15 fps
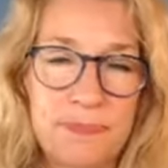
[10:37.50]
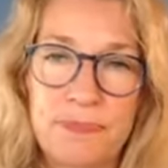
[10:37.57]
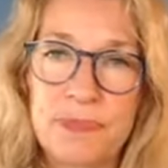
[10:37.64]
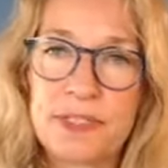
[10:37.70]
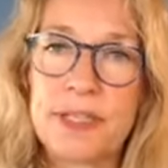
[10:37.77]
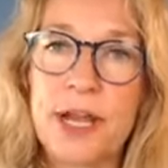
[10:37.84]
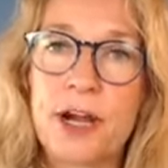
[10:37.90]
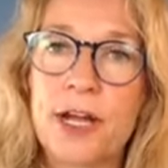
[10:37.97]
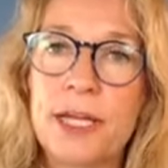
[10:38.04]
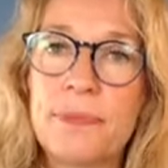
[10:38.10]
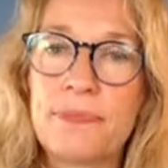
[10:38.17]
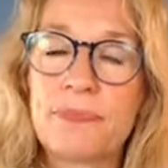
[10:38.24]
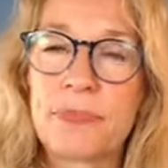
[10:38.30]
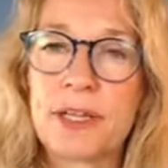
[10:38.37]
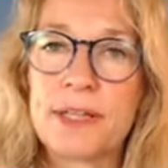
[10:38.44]
Sarah
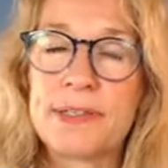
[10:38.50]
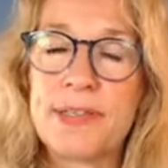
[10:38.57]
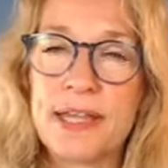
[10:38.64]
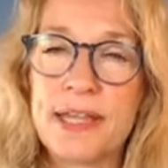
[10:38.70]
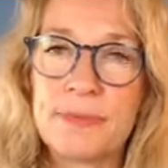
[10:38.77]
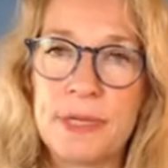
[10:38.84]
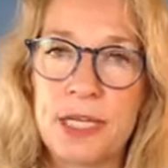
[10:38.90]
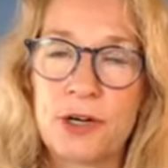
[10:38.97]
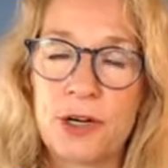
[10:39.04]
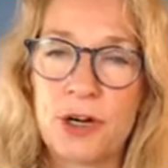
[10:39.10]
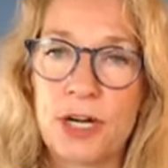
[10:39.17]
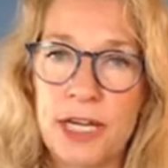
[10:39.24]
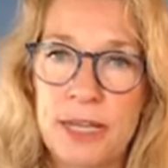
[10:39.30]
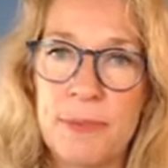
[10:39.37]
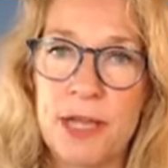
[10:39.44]
sends me
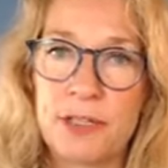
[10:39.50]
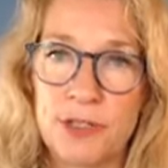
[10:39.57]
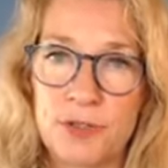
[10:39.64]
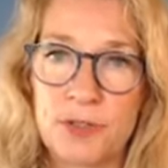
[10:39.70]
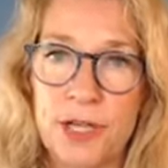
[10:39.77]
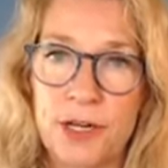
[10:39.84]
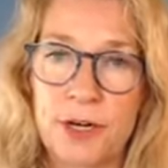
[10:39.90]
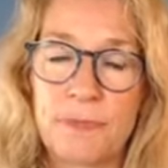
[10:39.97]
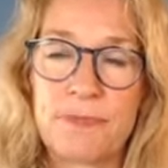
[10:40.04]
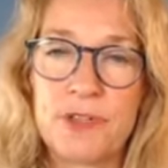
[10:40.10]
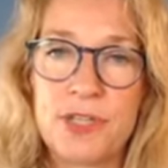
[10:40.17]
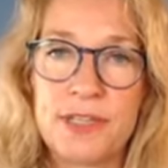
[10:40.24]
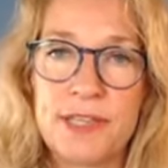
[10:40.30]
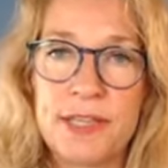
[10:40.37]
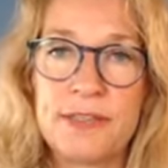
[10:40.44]
her email newsletter.
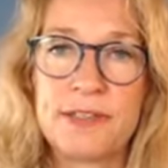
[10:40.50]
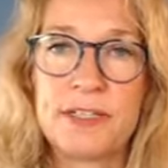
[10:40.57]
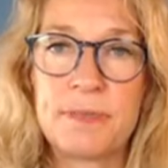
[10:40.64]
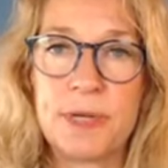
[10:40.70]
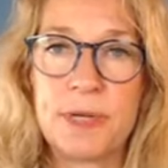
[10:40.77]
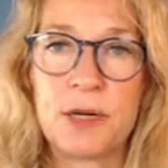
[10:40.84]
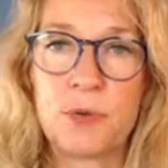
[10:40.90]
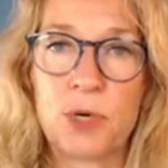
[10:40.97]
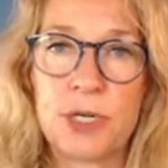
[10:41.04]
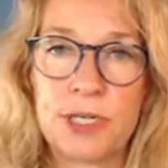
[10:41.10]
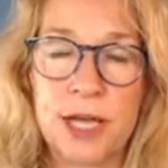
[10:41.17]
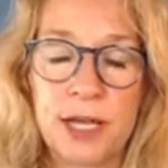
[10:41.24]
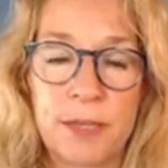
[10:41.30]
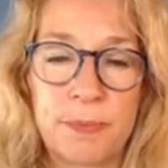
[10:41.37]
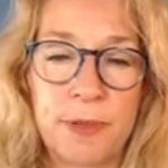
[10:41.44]
She sent it to me in a Word
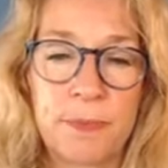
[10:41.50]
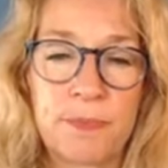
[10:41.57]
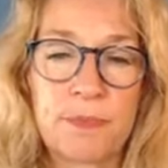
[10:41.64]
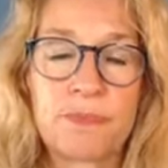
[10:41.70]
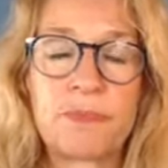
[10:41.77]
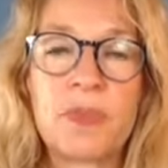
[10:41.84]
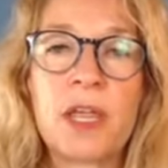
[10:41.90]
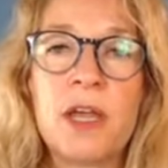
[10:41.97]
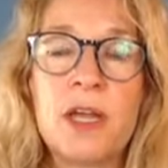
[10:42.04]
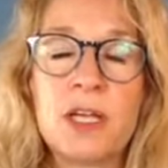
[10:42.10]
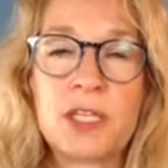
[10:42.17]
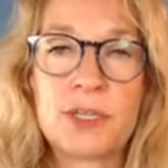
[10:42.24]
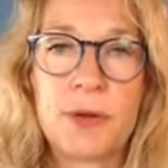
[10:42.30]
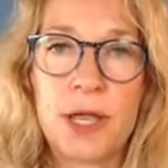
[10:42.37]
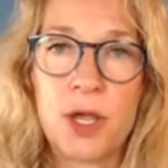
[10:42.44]
document.
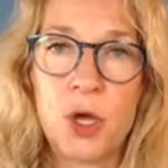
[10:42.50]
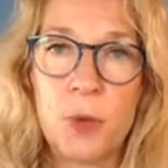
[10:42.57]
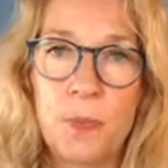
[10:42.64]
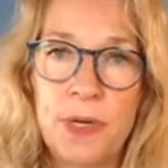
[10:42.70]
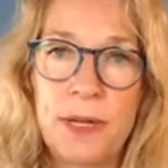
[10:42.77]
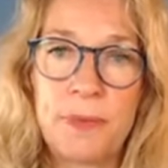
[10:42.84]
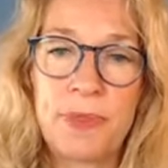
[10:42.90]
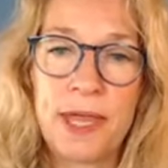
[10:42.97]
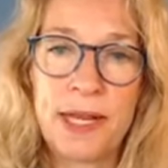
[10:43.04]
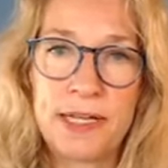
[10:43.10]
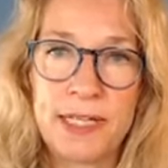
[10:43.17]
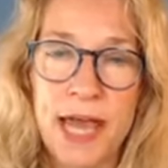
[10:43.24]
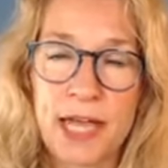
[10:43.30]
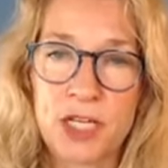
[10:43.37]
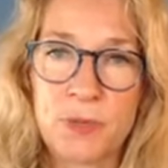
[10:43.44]
So I open up that
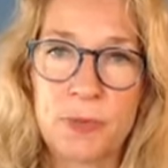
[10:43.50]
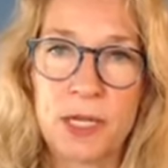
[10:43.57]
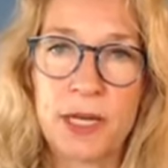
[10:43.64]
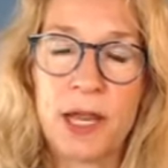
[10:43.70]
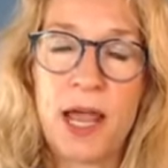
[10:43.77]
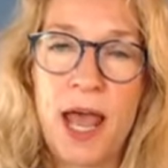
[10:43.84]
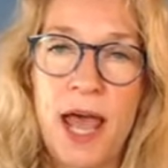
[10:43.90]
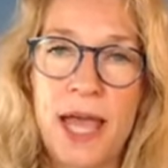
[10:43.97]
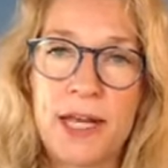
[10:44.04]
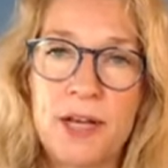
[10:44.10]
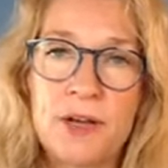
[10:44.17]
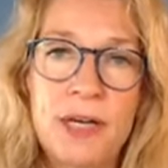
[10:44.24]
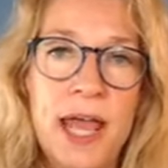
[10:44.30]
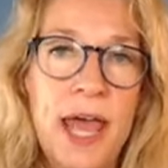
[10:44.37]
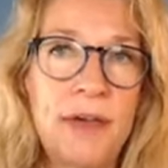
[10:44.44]
attachment. I
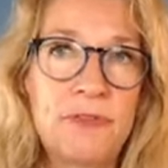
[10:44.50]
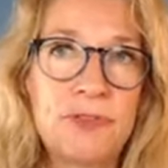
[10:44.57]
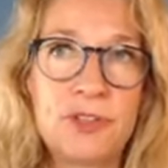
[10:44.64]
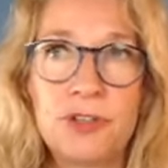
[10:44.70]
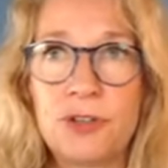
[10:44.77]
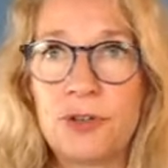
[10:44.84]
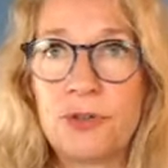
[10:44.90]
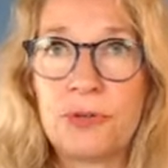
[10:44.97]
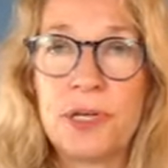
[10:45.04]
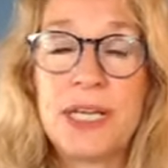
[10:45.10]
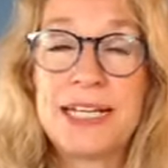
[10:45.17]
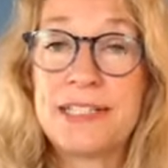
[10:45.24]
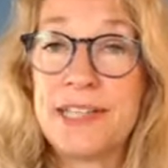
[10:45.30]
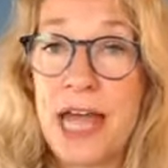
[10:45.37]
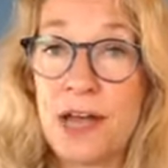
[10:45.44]
don't have to
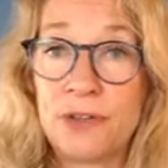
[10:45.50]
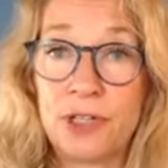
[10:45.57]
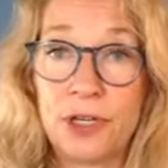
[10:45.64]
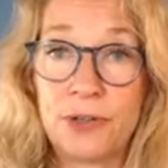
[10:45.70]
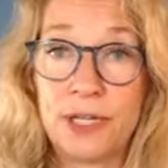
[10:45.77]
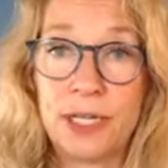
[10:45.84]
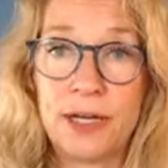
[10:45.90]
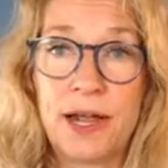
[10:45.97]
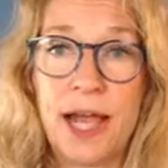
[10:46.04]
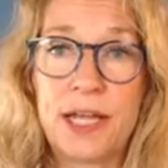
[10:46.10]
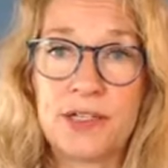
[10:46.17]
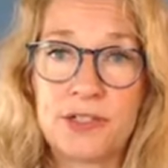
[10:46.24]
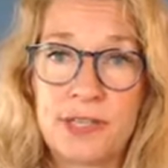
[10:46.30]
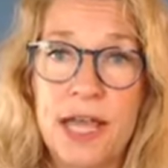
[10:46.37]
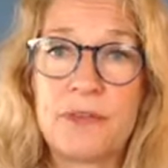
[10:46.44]
download it. I
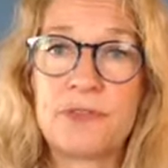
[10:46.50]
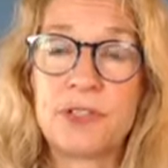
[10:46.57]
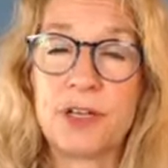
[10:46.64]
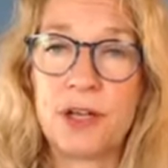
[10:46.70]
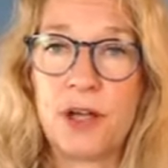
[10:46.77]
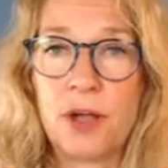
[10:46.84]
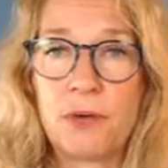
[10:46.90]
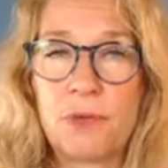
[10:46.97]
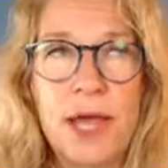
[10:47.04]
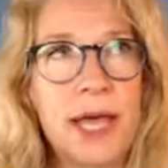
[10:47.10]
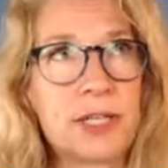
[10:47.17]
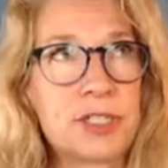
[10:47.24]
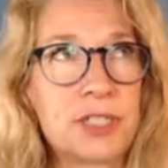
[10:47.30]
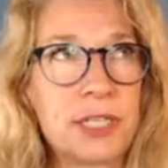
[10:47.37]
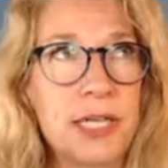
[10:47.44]
just have to, well,
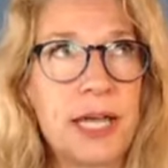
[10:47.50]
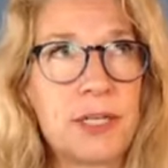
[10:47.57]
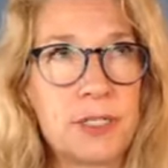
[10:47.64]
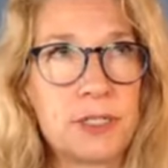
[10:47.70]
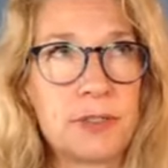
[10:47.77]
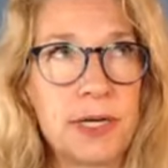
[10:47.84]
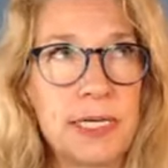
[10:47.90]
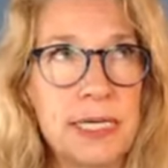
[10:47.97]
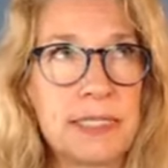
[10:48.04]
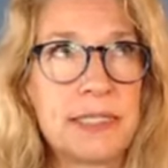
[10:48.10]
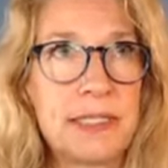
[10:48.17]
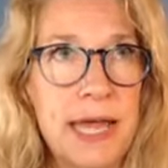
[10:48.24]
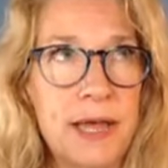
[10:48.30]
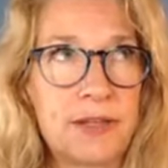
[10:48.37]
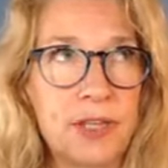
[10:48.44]
actually I do. I need to
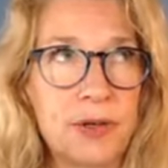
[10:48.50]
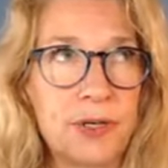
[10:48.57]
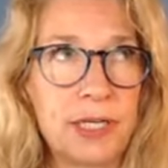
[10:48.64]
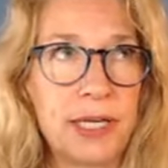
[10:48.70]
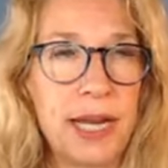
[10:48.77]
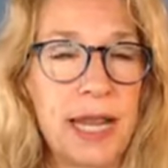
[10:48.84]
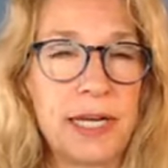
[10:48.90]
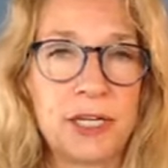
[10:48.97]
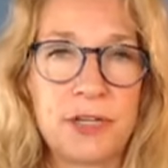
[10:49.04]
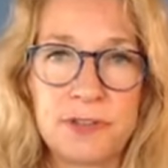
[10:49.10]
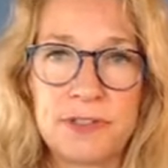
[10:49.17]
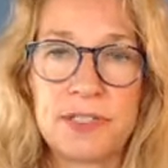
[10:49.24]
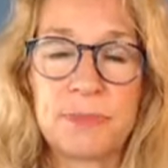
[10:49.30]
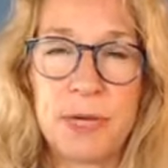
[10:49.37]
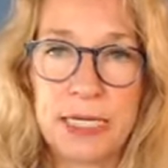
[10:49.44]
download it, and it goes
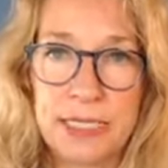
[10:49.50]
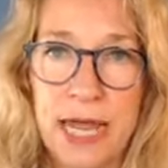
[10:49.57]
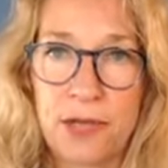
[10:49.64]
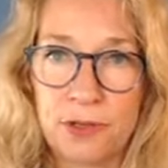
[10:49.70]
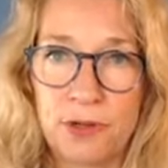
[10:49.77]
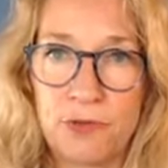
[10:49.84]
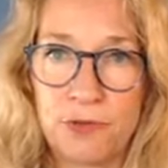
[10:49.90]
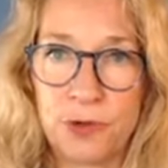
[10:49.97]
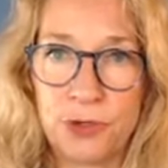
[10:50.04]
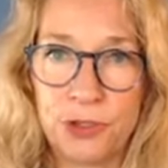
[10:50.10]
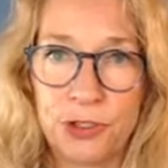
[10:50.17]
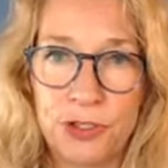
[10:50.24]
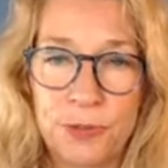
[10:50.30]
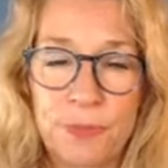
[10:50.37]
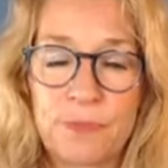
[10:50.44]
into my download
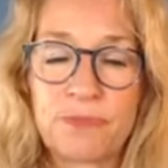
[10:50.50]
folder.